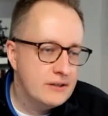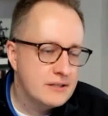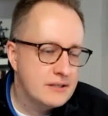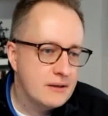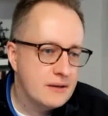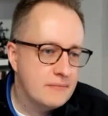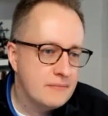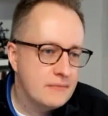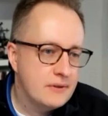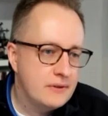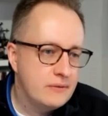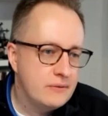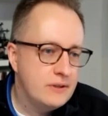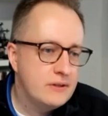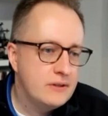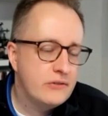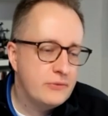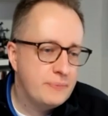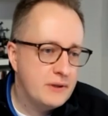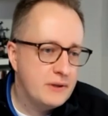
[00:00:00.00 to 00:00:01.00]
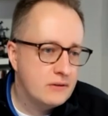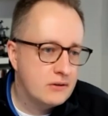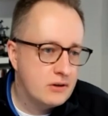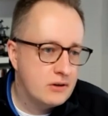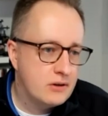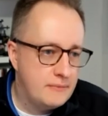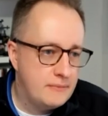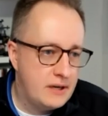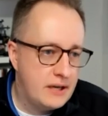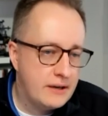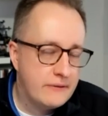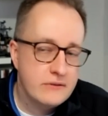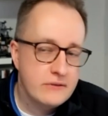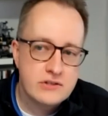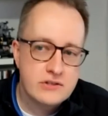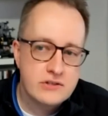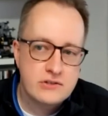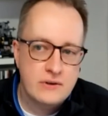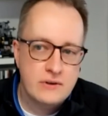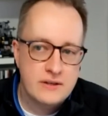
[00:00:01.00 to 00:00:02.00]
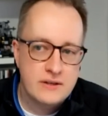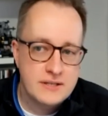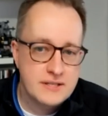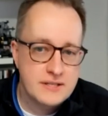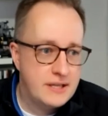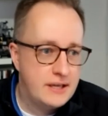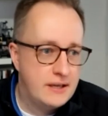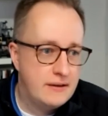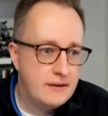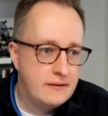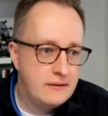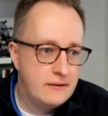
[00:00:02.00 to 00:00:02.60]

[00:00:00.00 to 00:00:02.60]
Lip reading: You need to speak a common language to understand